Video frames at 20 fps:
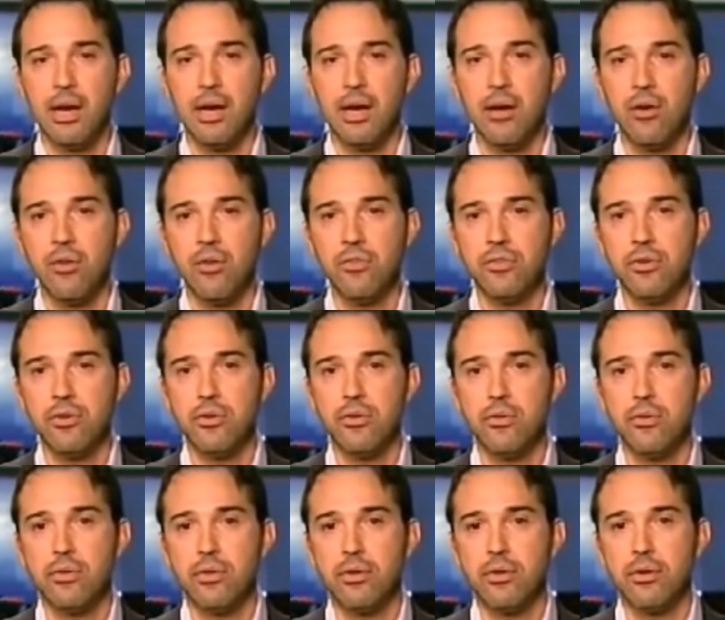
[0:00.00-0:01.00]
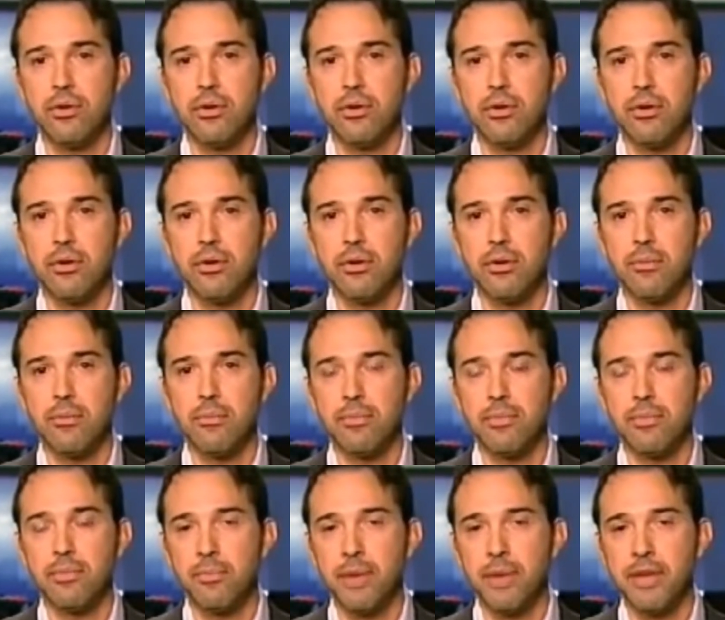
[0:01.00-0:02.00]

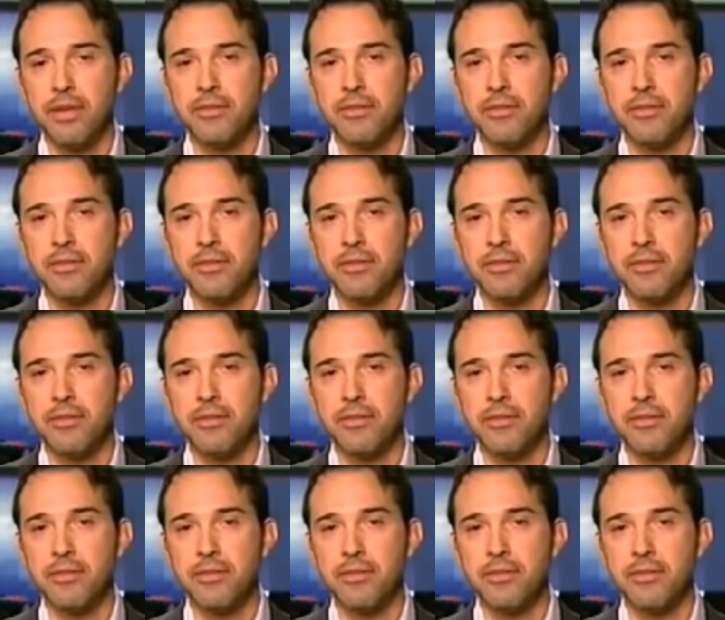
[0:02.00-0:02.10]
Also,